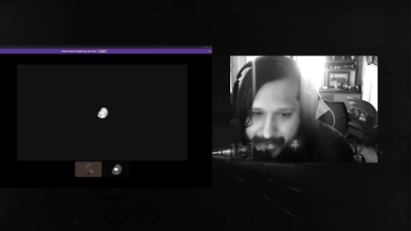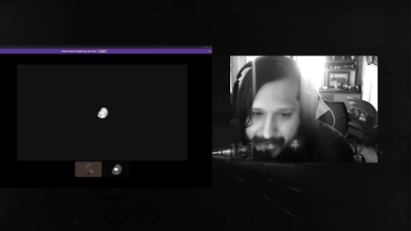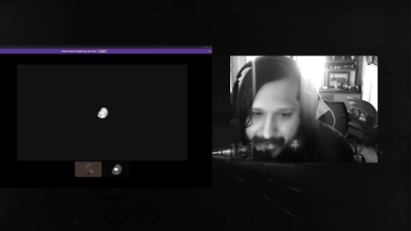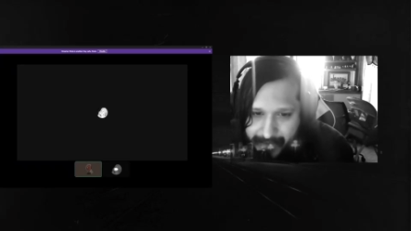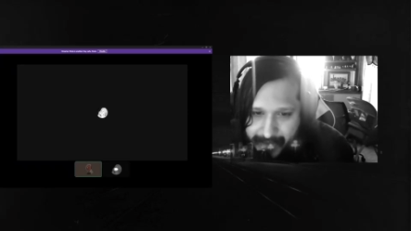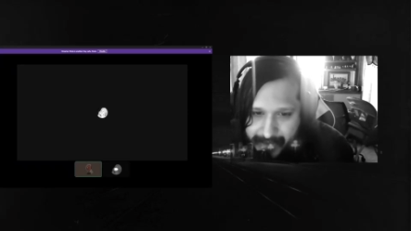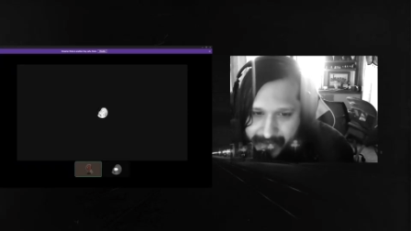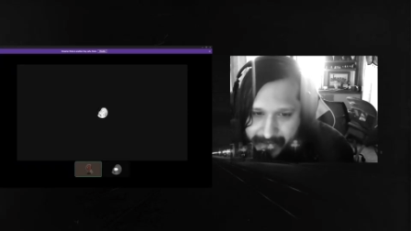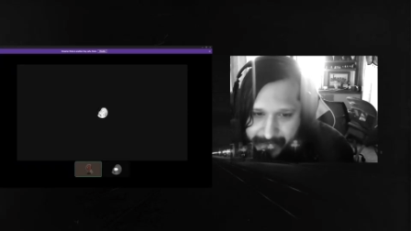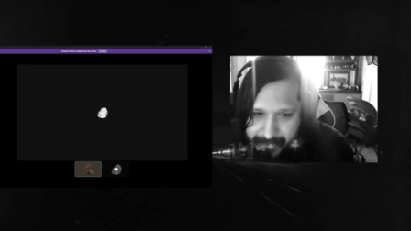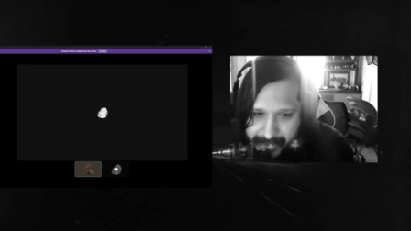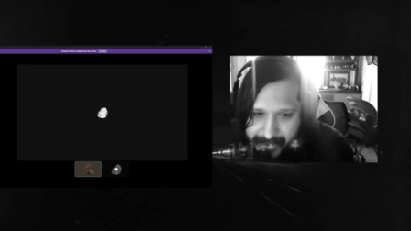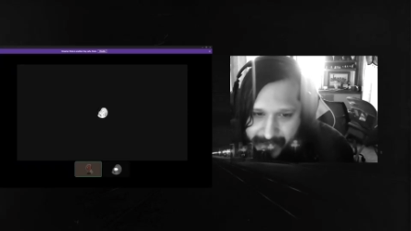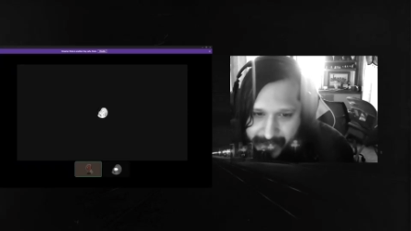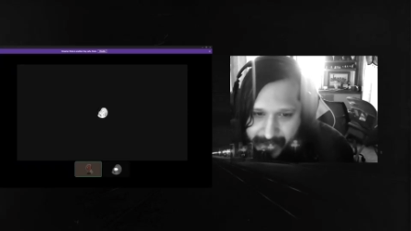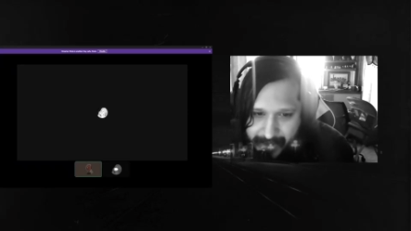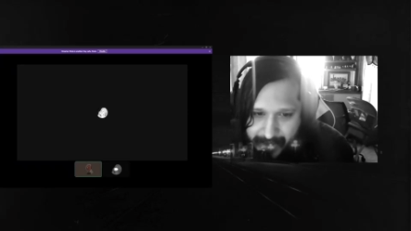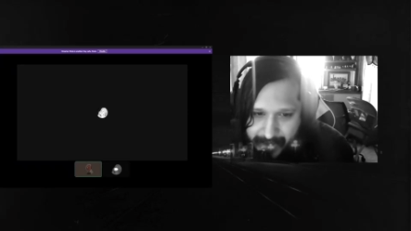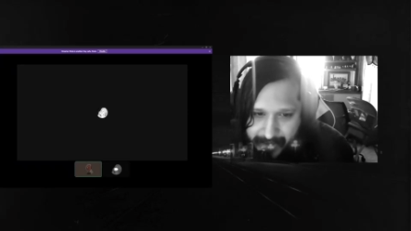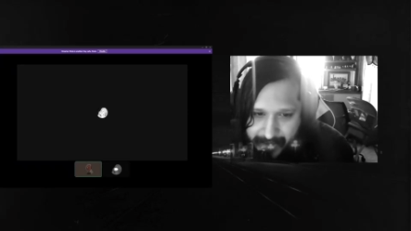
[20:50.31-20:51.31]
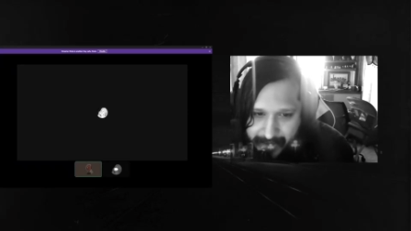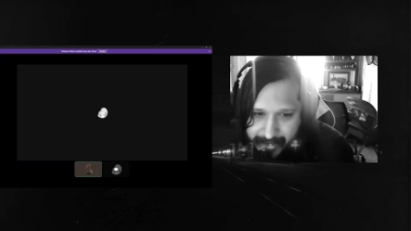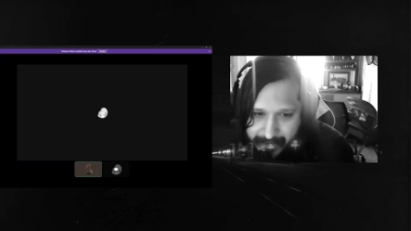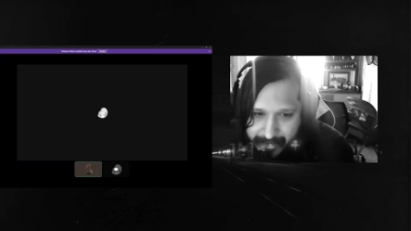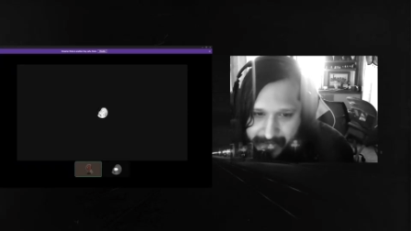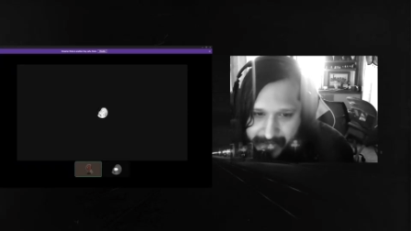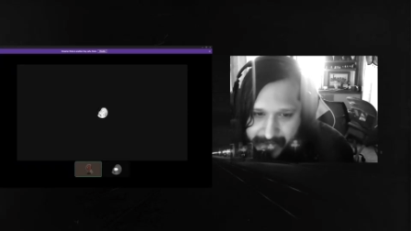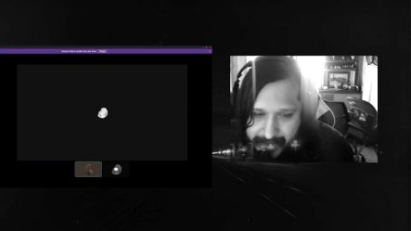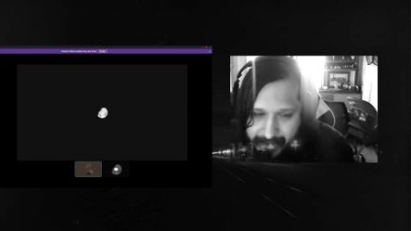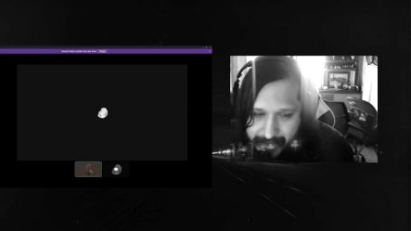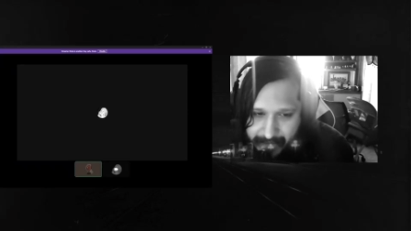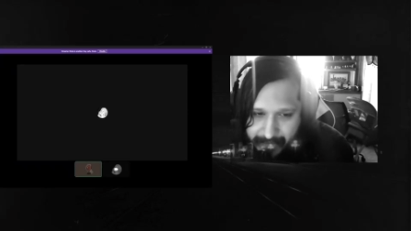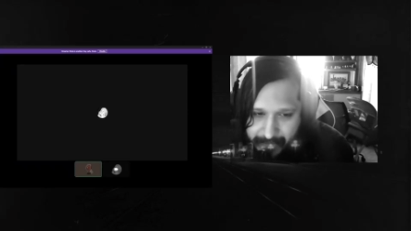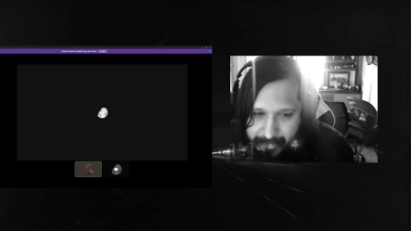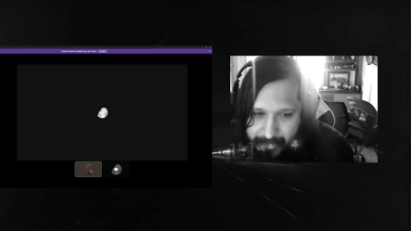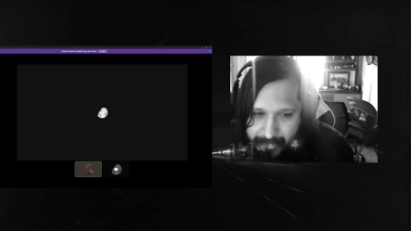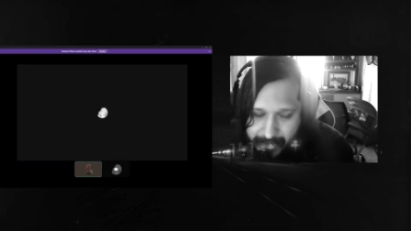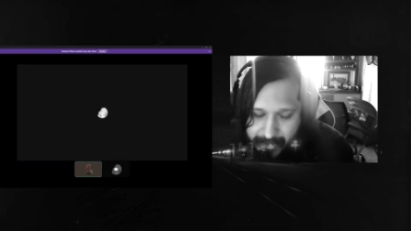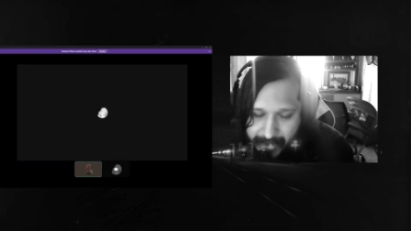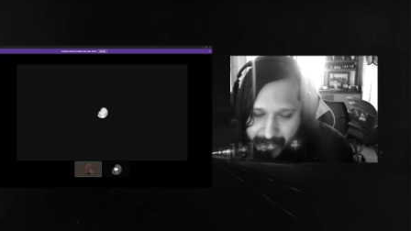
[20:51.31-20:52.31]
not so much the cognitive stuff.
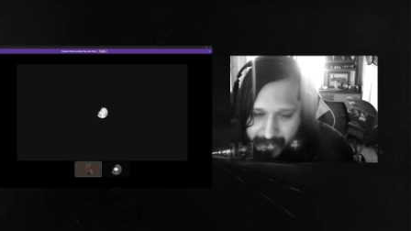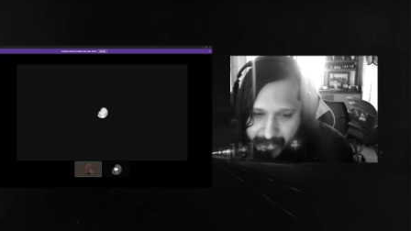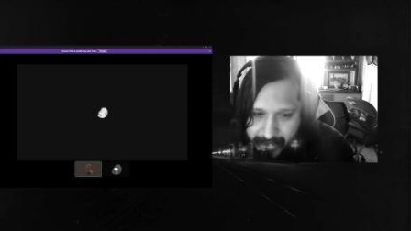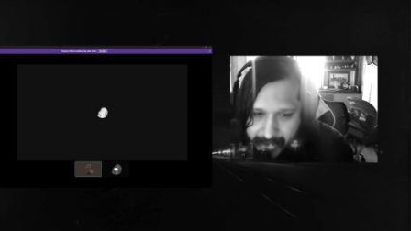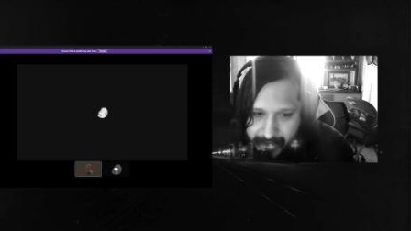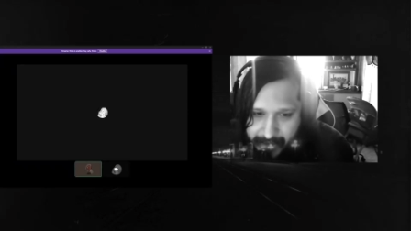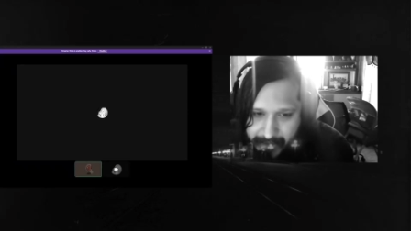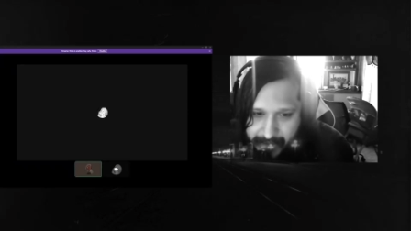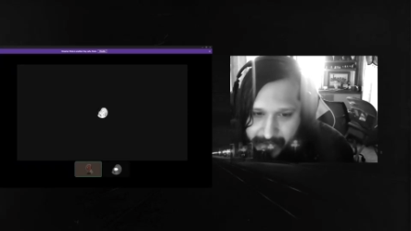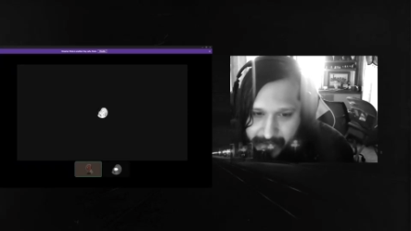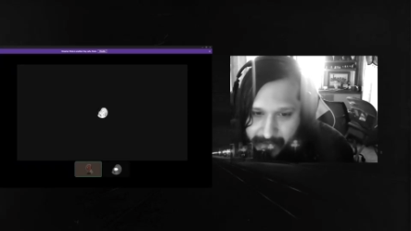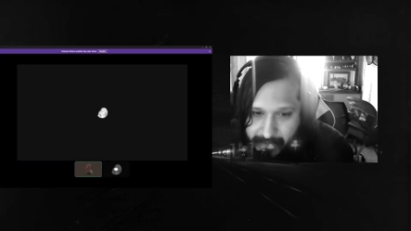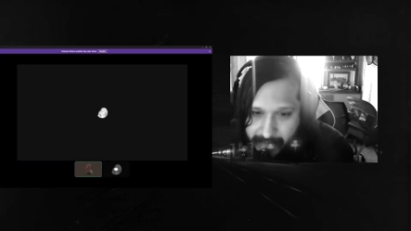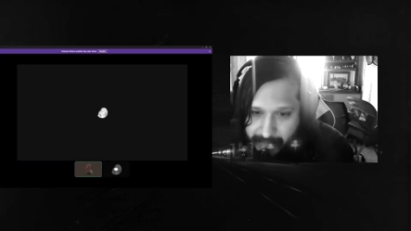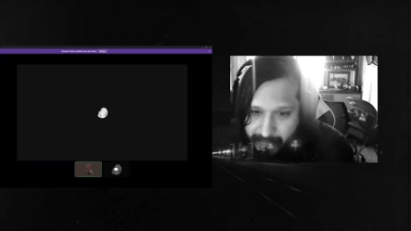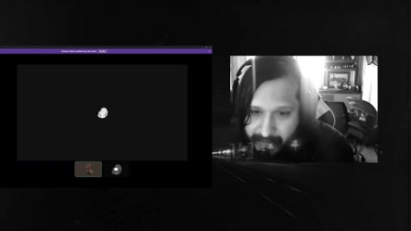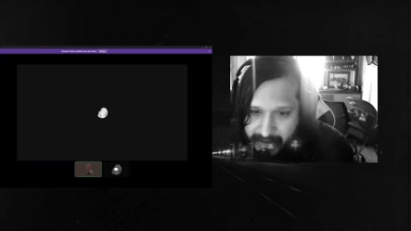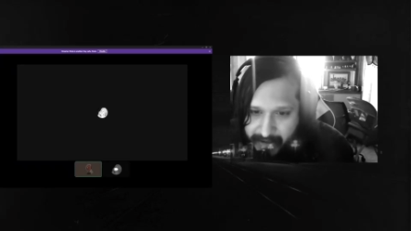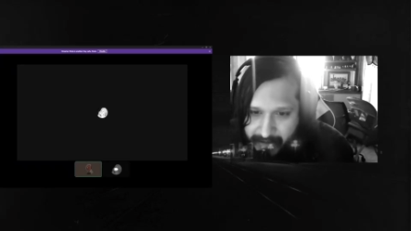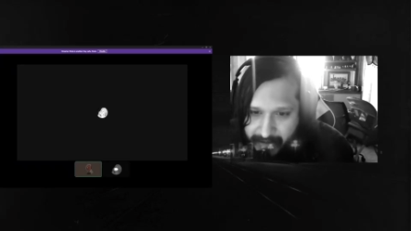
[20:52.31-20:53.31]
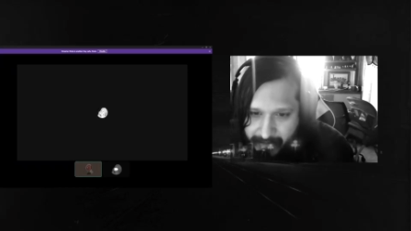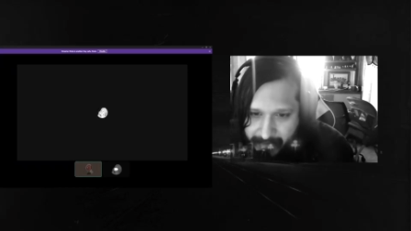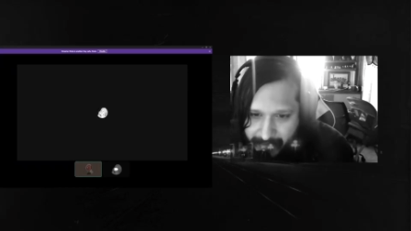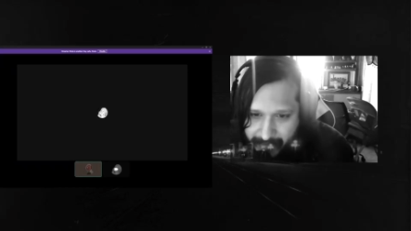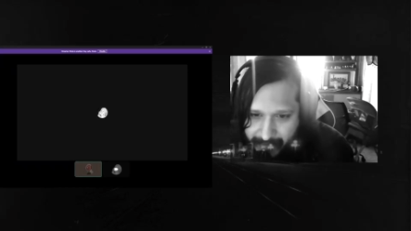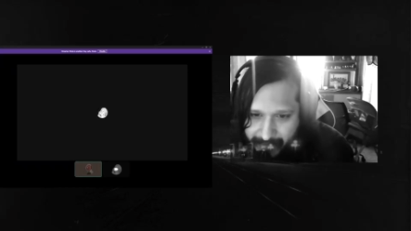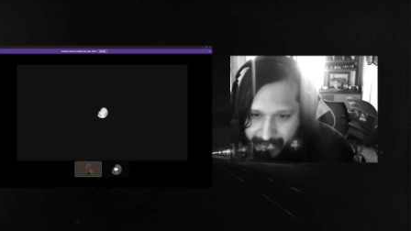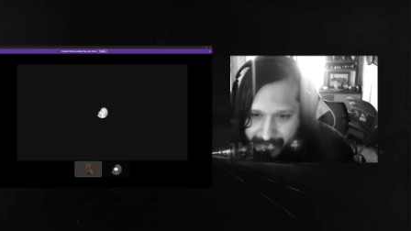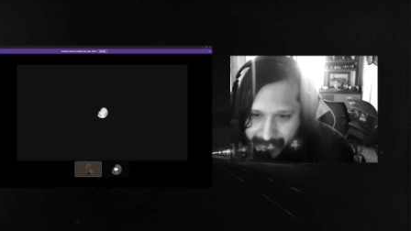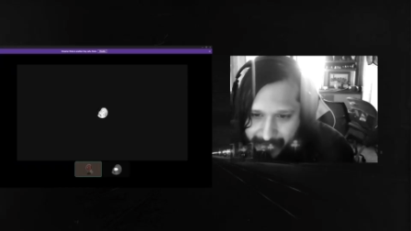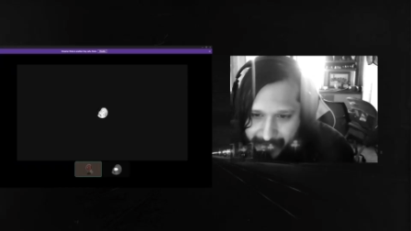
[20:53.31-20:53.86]
More like, uh, do you feel